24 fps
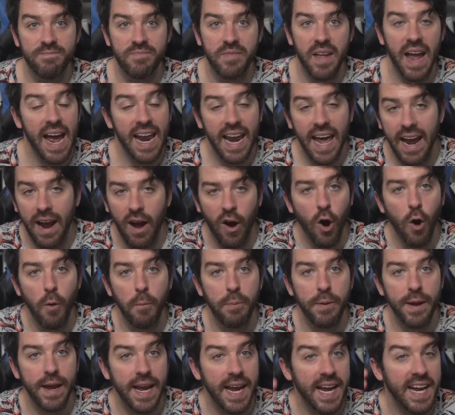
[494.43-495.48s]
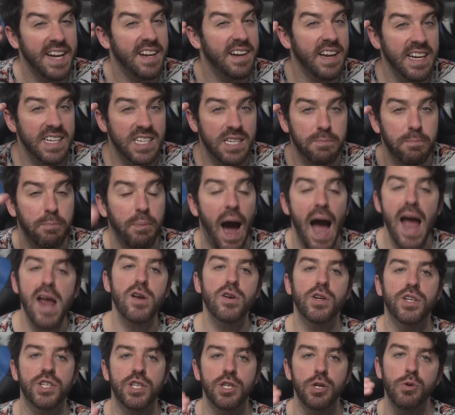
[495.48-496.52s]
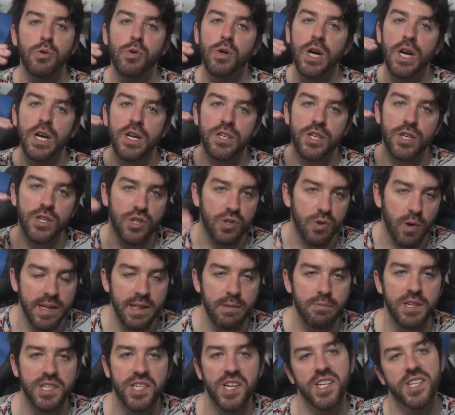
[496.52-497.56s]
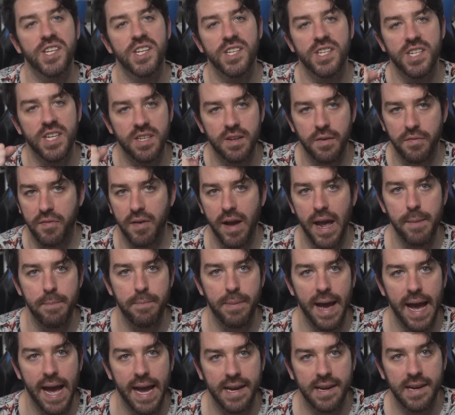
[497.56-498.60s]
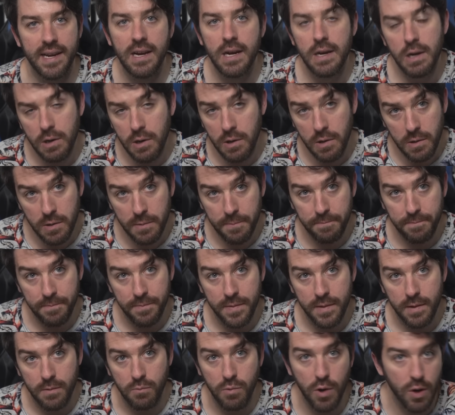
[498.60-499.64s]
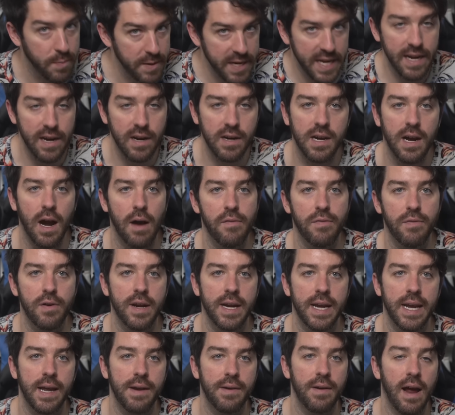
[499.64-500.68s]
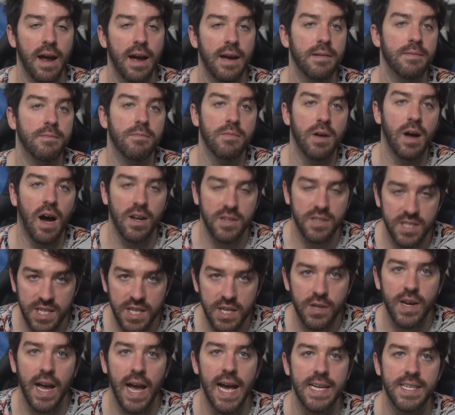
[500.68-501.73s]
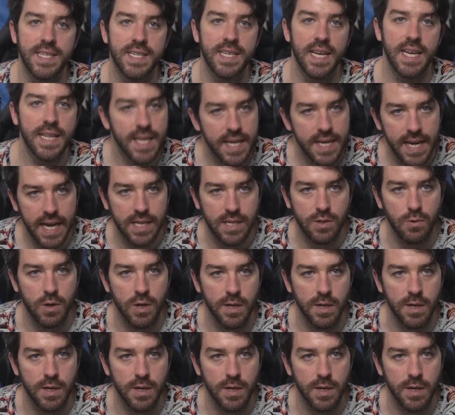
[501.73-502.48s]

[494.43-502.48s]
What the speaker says: and I hope it inspires you to join the resistance and to fight back. We'll be here covering it. I'll see you guys in the next one.